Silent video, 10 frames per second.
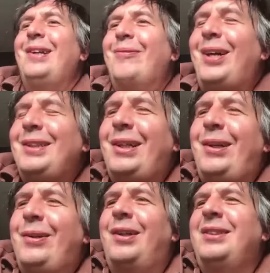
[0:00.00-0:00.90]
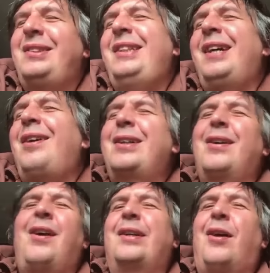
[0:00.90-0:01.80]
writes it who goes, yeah,
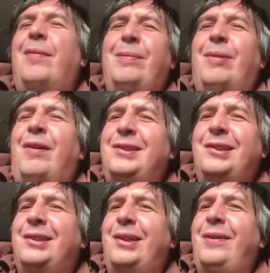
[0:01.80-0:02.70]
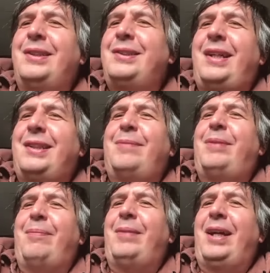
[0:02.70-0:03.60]
I can't be bothered to sue. It's a
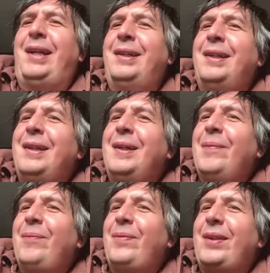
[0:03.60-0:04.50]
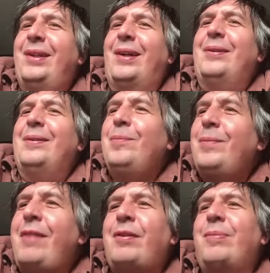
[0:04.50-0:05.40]
bit mean,
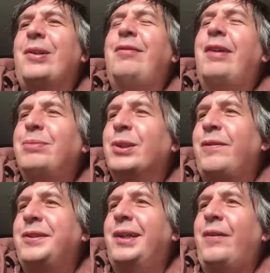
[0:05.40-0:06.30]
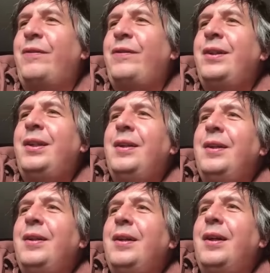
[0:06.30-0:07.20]
Everybody rips off stuff.
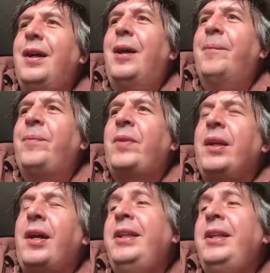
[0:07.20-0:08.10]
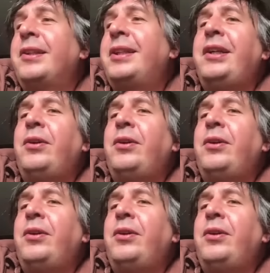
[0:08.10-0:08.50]
I mean, the thing